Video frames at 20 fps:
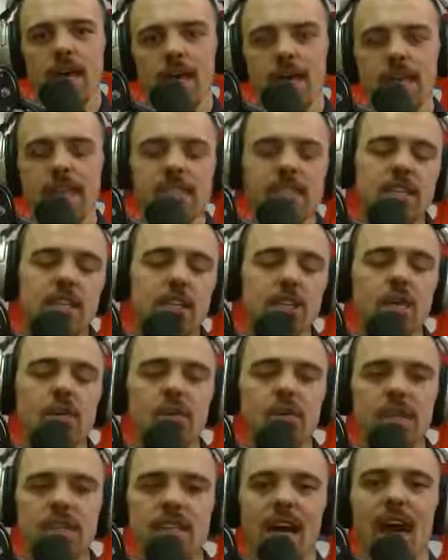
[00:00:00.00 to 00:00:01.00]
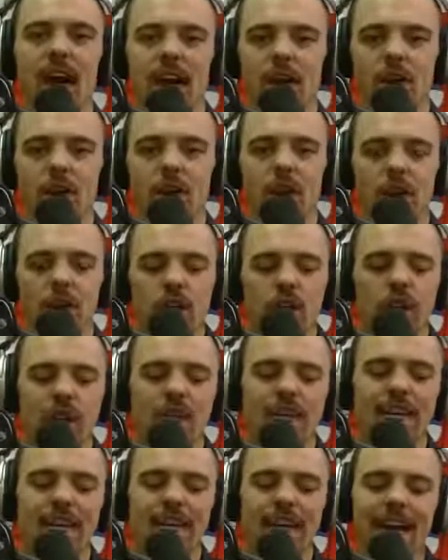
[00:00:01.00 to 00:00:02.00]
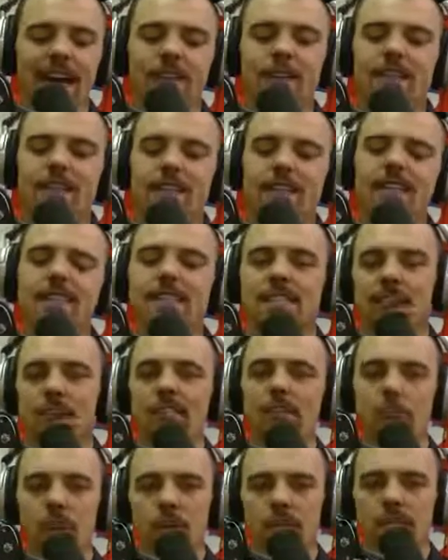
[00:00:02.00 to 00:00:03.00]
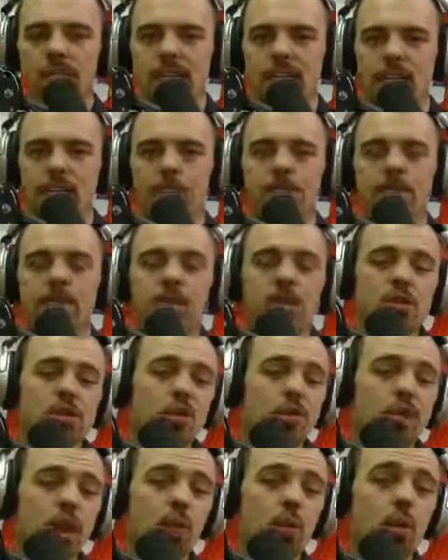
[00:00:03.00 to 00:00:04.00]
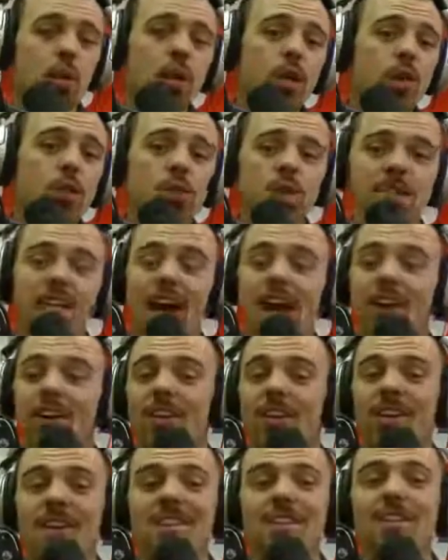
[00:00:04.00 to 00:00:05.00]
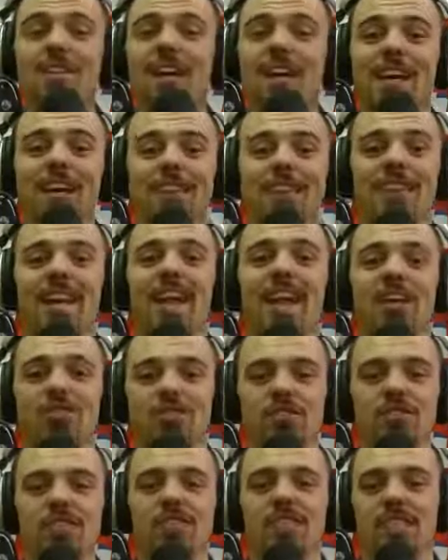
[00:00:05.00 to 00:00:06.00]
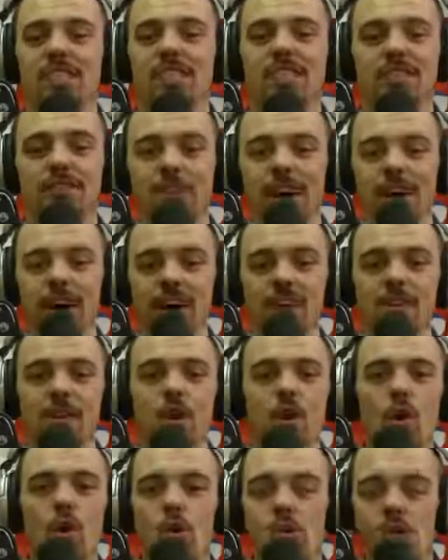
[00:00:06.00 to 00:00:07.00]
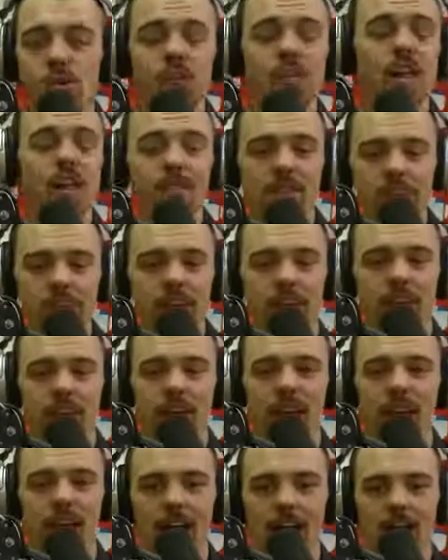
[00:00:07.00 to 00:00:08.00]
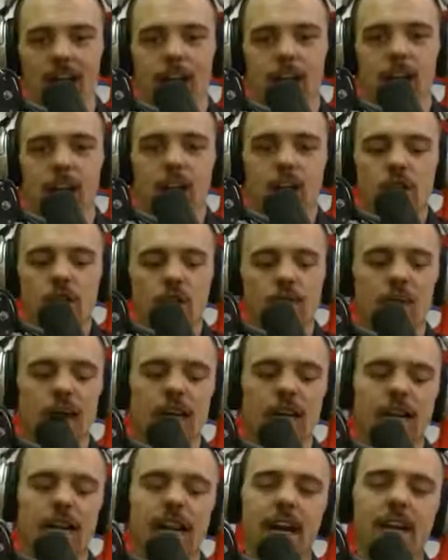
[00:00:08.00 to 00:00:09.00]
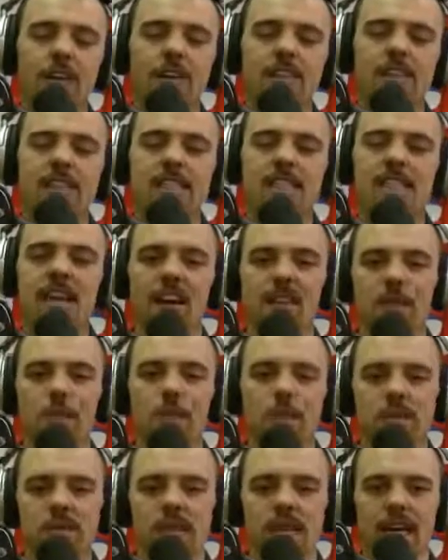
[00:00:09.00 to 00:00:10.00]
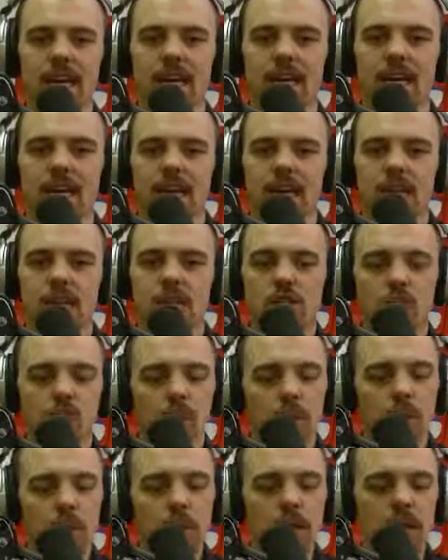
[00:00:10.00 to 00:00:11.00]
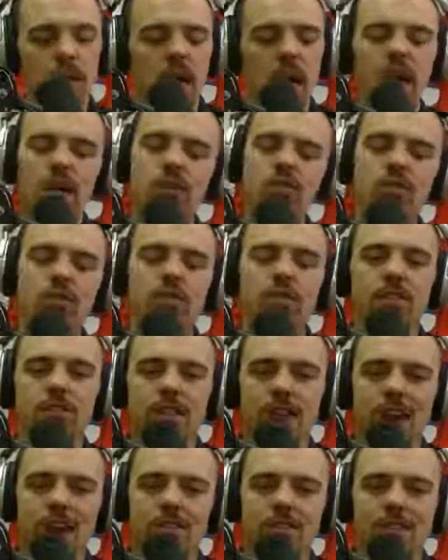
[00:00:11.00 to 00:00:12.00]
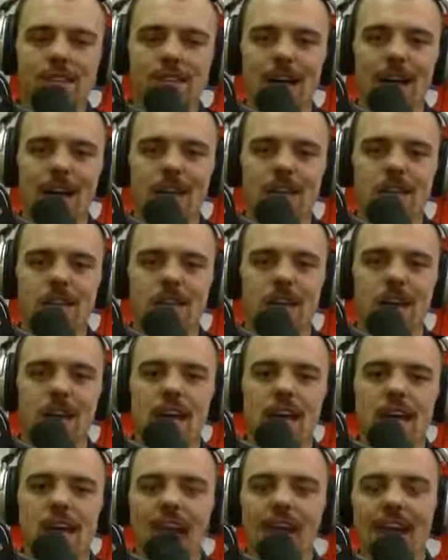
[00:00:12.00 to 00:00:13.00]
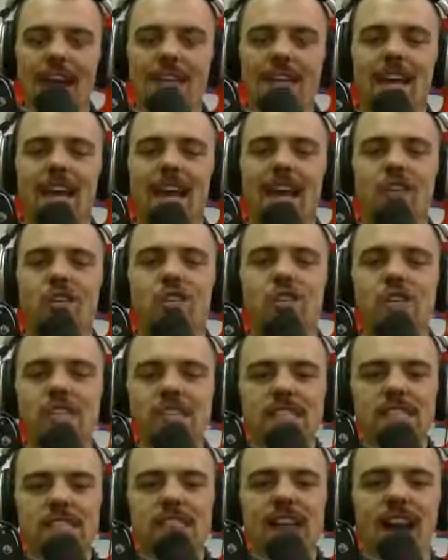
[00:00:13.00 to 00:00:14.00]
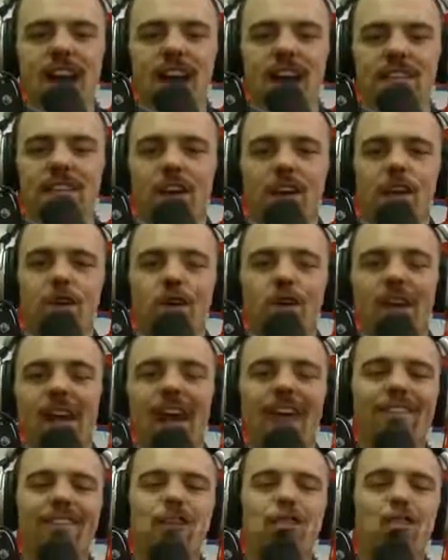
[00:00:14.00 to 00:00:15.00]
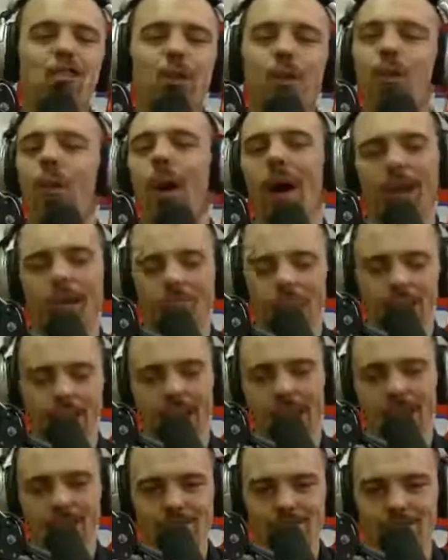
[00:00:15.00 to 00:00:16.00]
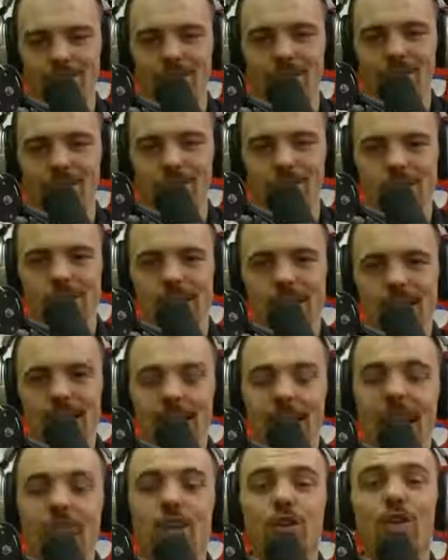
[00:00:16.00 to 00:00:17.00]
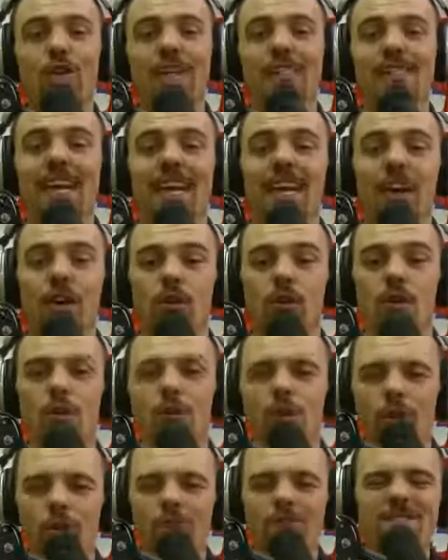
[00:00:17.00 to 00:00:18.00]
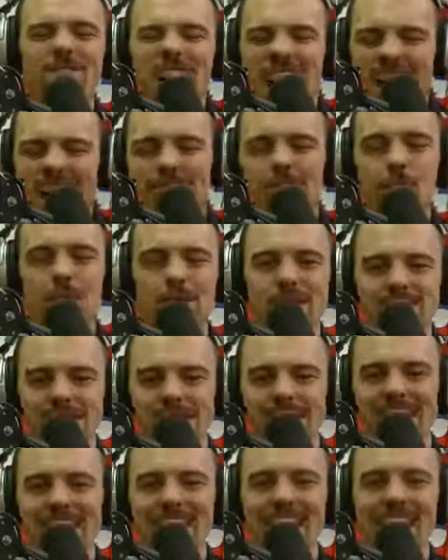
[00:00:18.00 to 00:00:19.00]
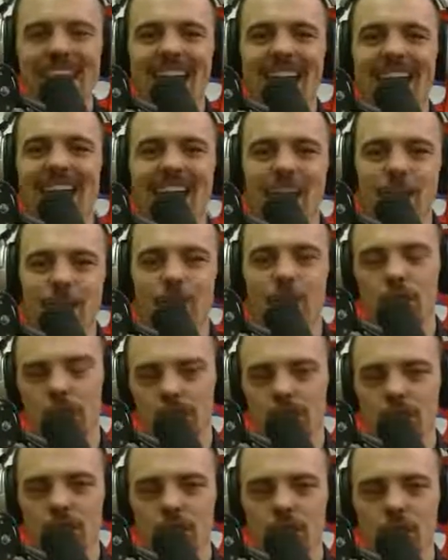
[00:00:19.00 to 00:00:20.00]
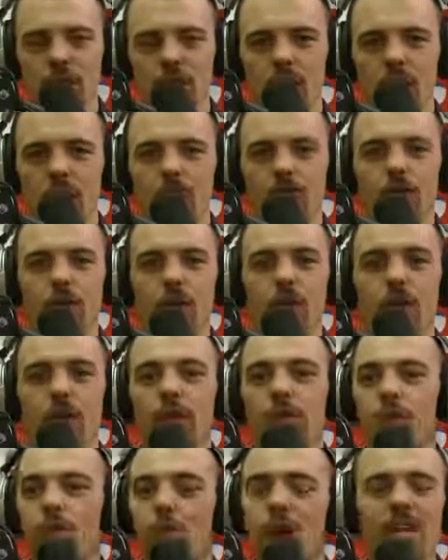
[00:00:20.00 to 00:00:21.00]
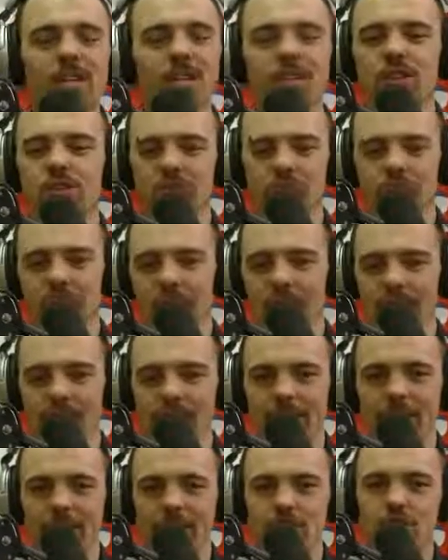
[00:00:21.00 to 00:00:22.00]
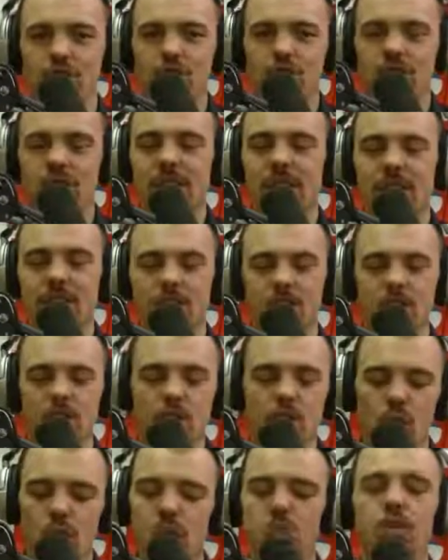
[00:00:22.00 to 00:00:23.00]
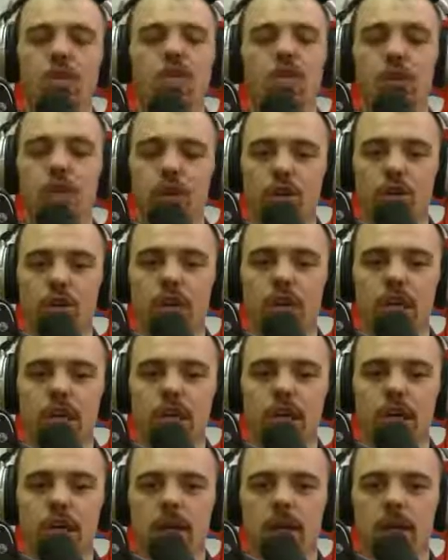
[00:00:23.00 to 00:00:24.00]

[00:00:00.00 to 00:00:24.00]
And until you retire, you get a guaranteed 7%. So that when you retire, let's say at the age of 65 or 75, you've got a guaranteed 7%. So if you put $100,000 at age 65, you would have $200,000. And you can take out over 5% every year for the rest of your life, just like your Social Security,